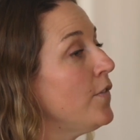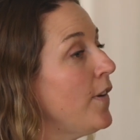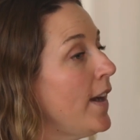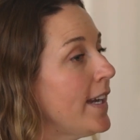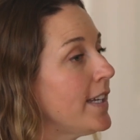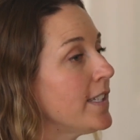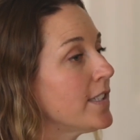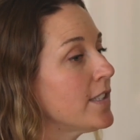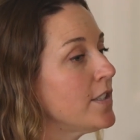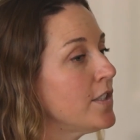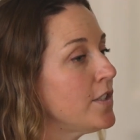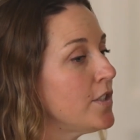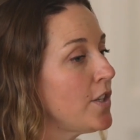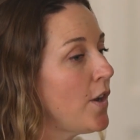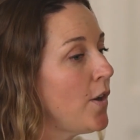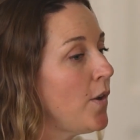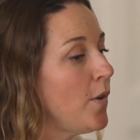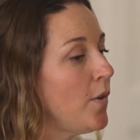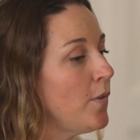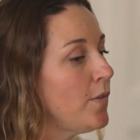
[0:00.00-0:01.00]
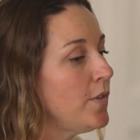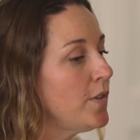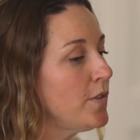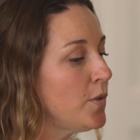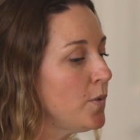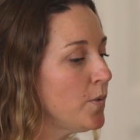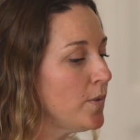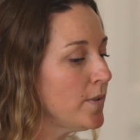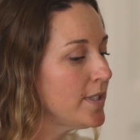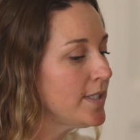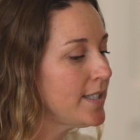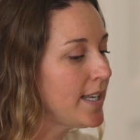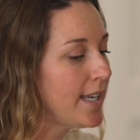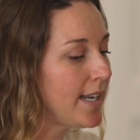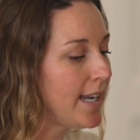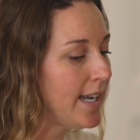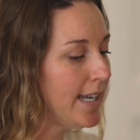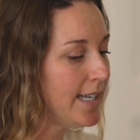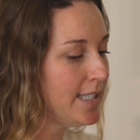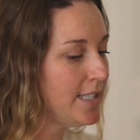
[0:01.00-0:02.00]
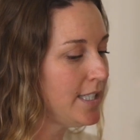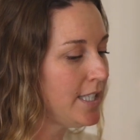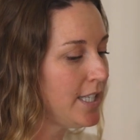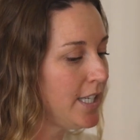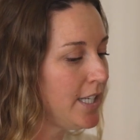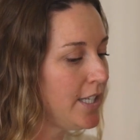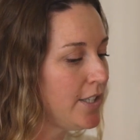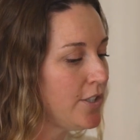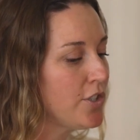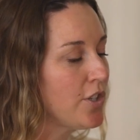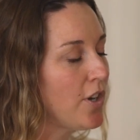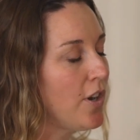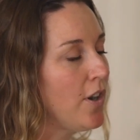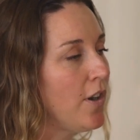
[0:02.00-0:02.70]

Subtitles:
Right. So the tools that I teach